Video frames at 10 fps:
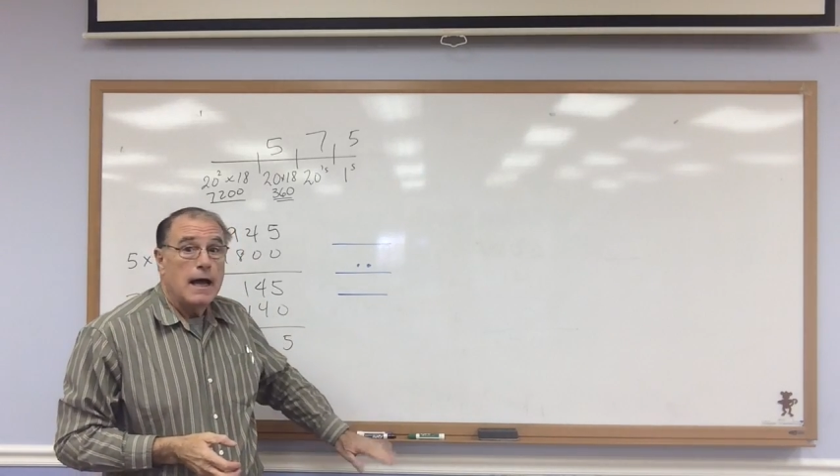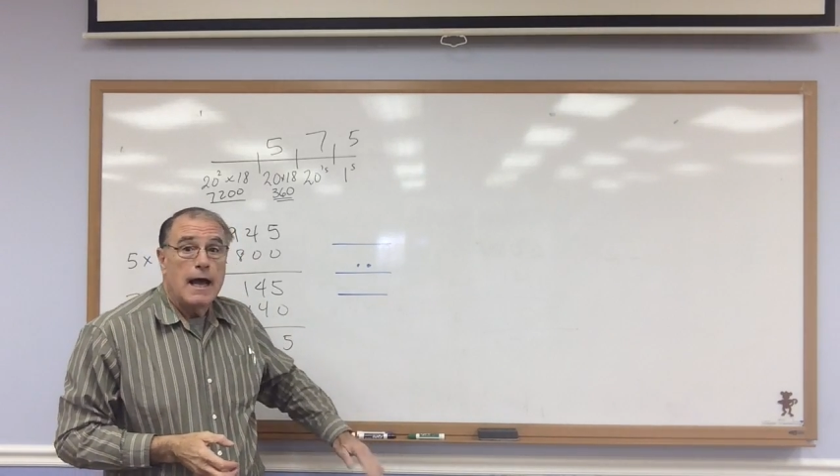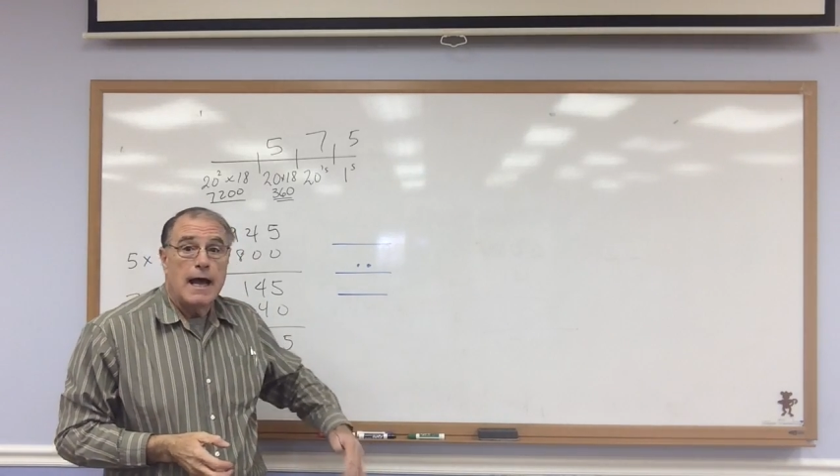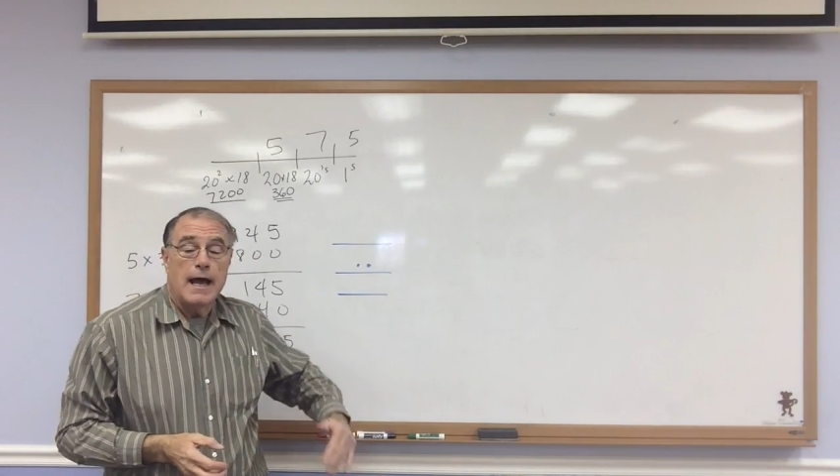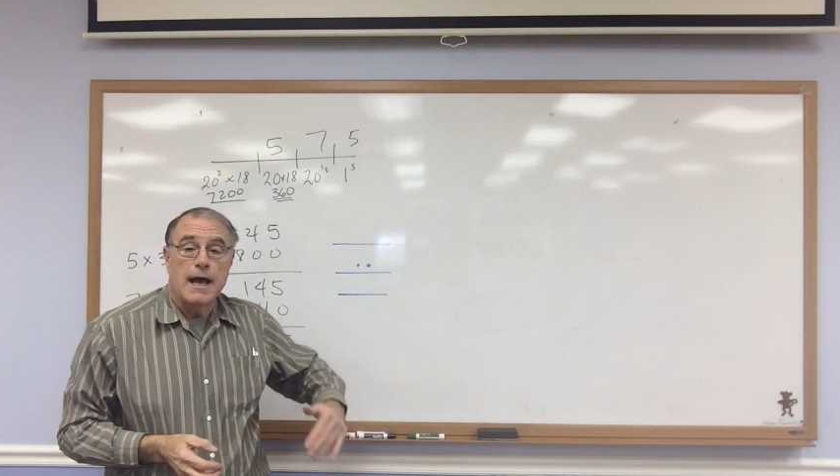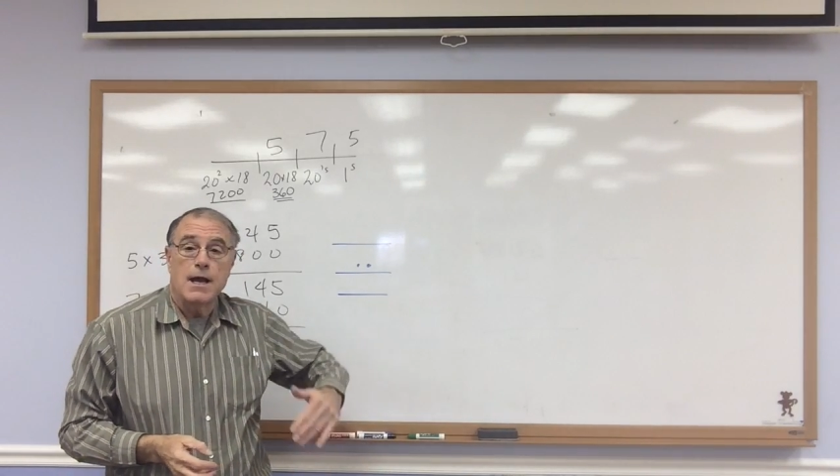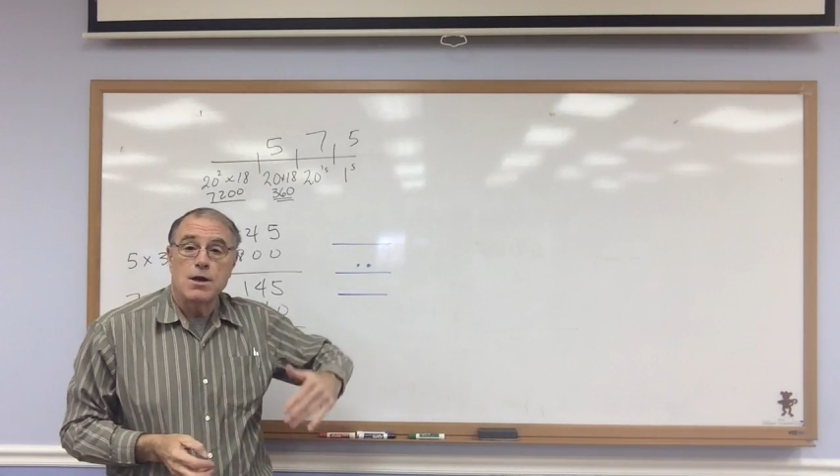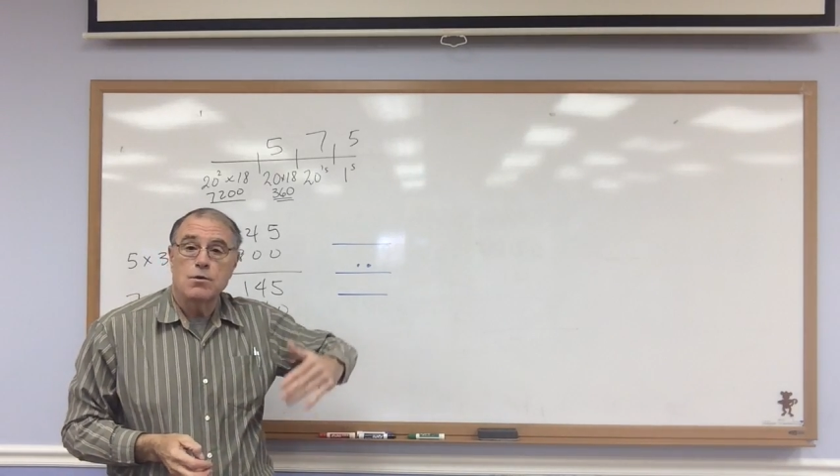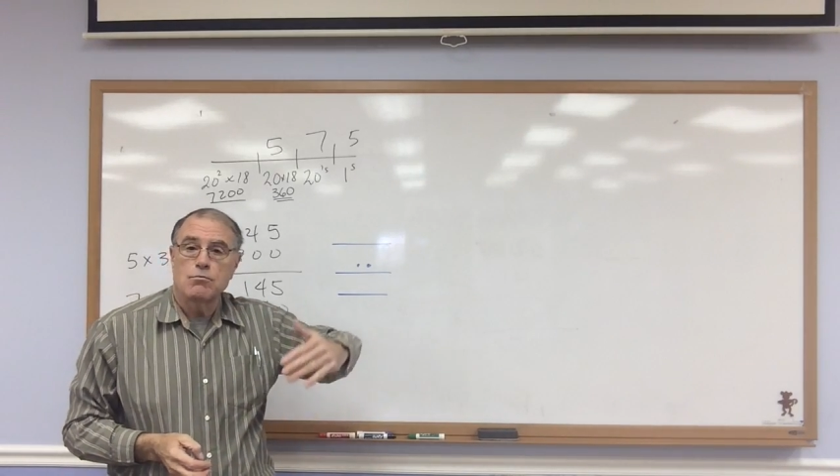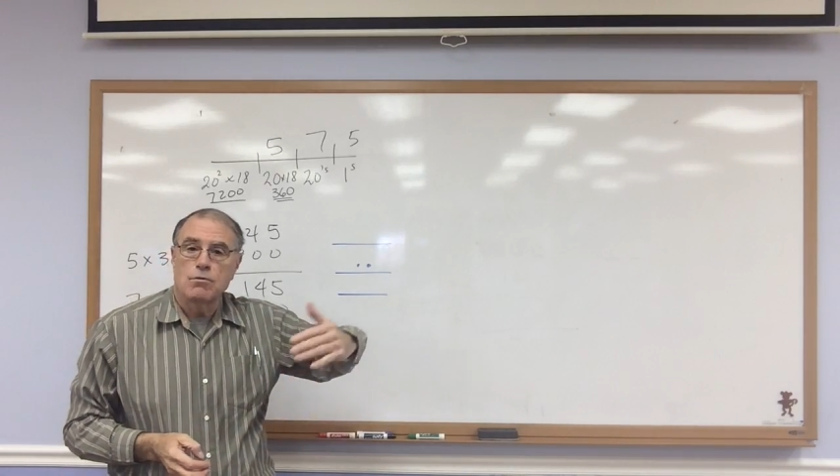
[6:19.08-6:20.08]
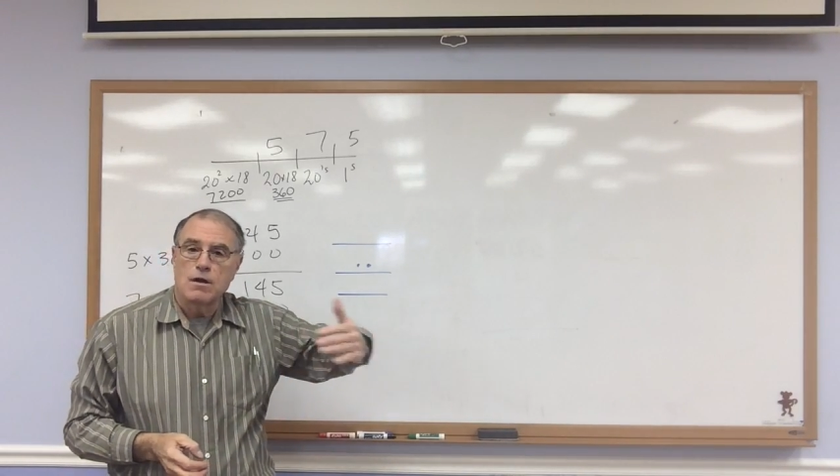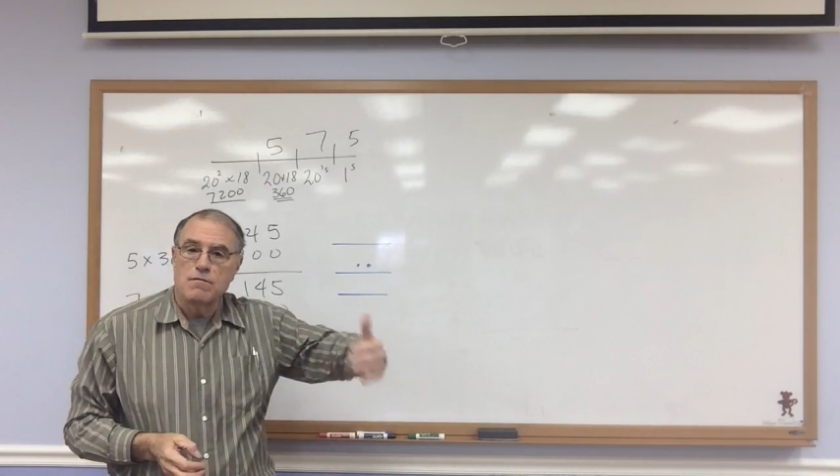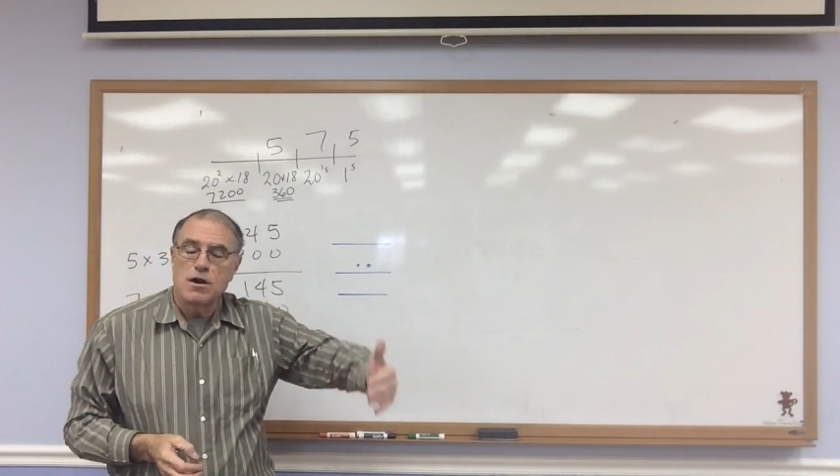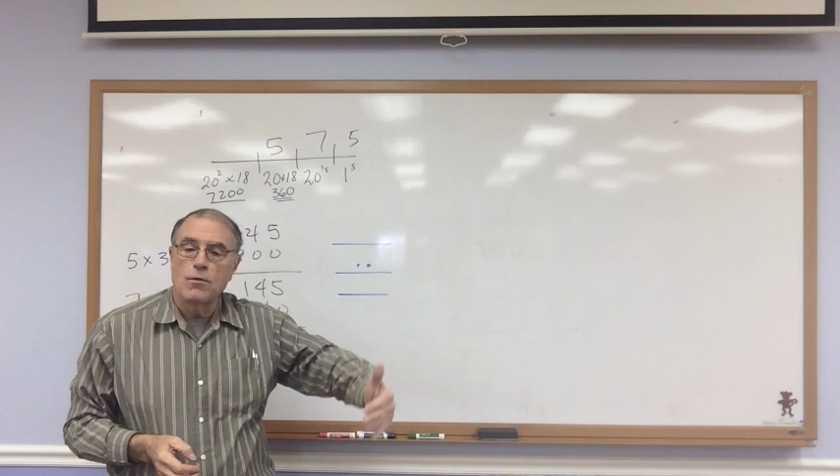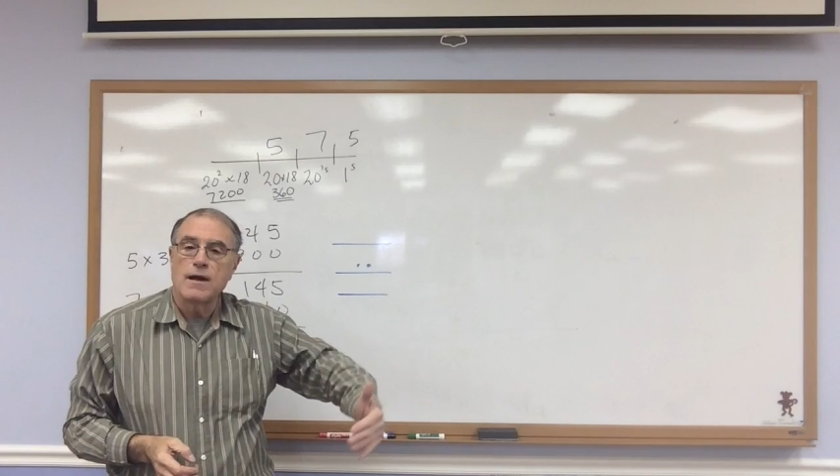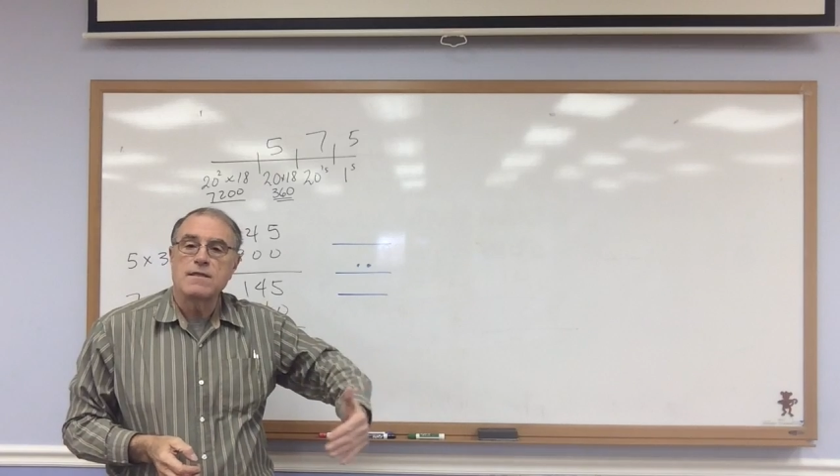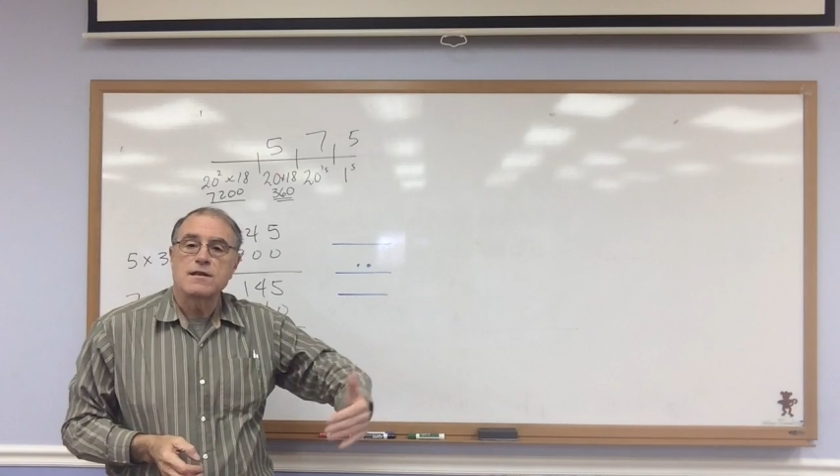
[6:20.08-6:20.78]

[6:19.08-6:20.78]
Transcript: and reviewing